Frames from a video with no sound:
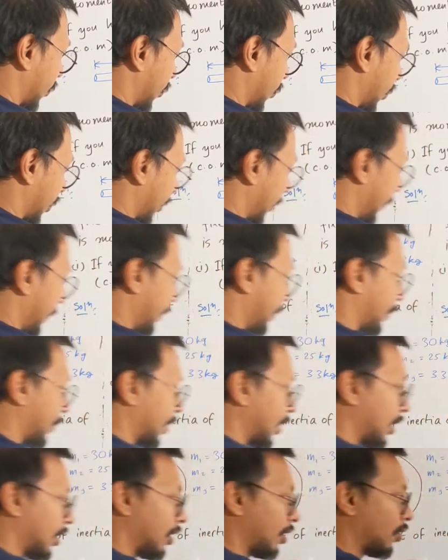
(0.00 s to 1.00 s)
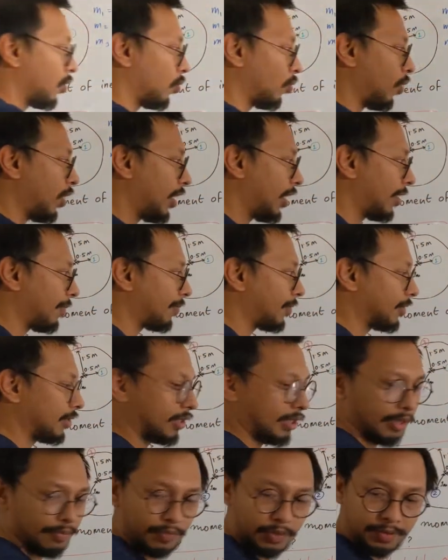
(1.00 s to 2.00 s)
Okay. What
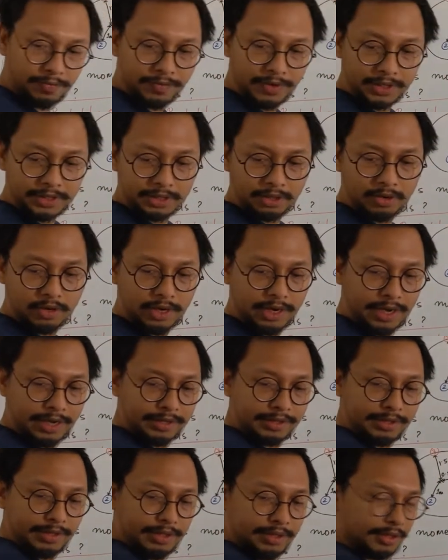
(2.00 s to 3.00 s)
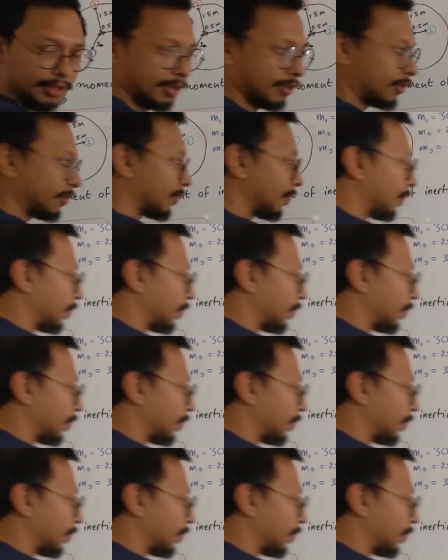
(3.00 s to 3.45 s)
happens if we fix our axis